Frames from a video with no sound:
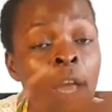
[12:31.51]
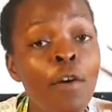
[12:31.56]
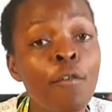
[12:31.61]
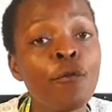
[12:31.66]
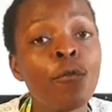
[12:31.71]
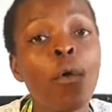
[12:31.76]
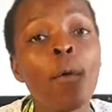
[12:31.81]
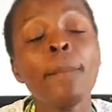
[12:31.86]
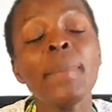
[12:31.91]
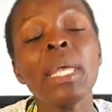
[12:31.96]

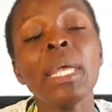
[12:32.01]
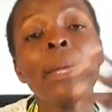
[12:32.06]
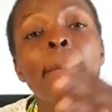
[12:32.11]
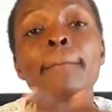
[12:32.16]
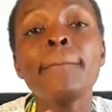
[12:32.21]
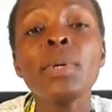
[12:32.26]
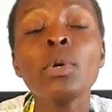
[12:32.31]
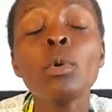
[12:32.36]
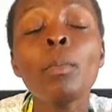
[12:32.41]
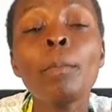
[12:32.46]
For me,
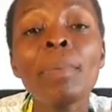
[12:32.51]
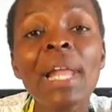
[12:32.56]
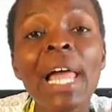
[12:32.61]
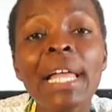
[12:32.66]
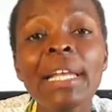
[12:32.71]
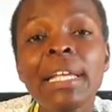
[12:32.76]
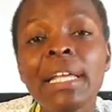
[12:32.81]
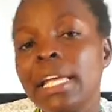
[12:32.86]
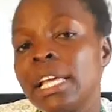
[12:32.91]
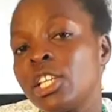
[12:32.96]
meal
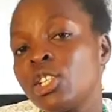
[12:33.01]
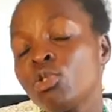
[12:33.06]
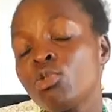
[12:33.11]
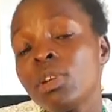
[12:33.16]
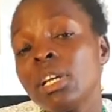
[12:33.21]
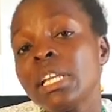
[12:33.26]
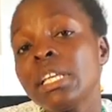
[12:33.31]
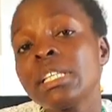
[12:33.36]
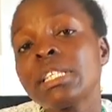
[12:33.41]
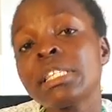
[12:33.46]
planning has
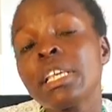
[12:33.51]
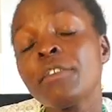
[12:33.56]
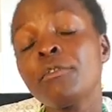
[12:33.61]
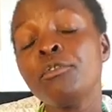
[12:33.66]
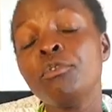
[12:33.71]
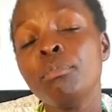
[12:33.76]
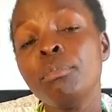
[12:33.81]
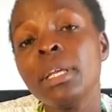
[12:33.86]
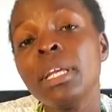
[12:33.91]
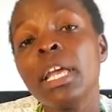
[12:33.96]
really
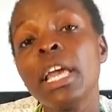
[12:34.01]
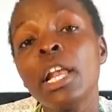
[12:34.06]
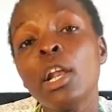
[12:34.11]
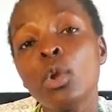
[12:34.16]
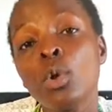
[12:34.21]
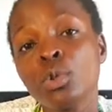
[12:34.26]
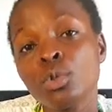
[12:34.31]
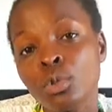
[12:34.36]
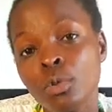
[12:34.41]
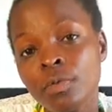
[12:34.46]
saved me a
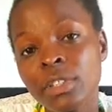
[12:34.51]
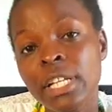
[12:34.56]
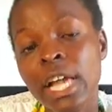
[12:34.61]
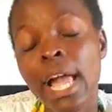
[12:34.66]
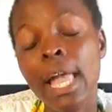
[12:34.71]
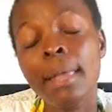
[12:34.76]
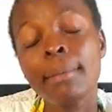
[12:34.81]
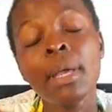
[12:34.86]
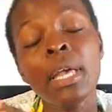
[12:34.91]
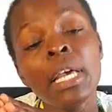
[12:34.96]
lot of
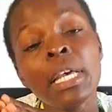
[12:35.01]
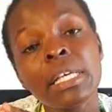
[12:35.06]
time,